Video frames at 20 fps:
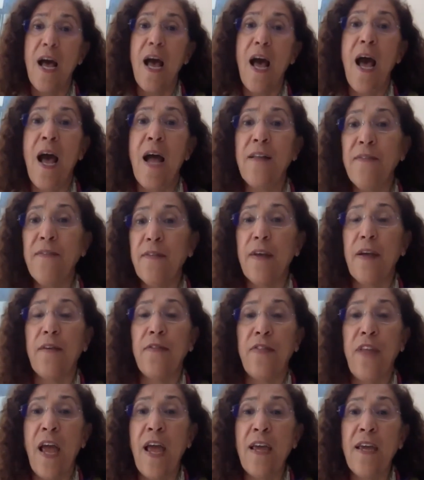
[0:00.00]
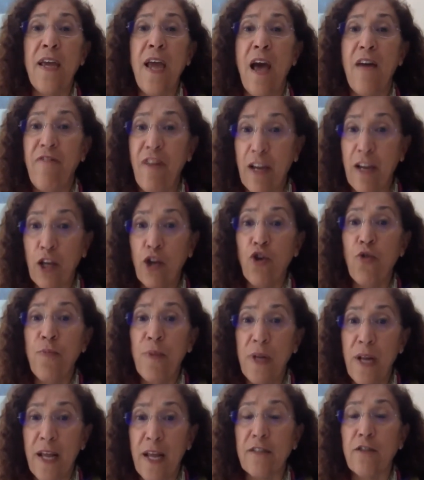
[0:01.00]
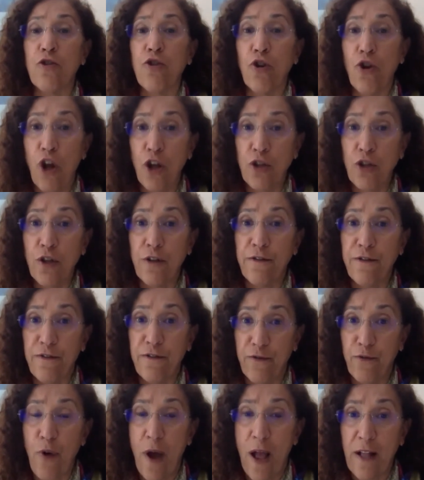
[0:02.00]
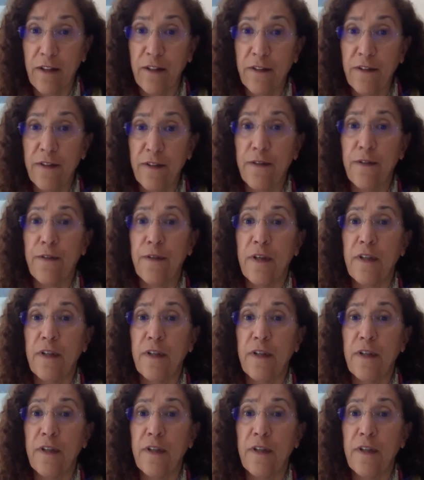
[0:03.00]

And they have accumulated a lot of wealth,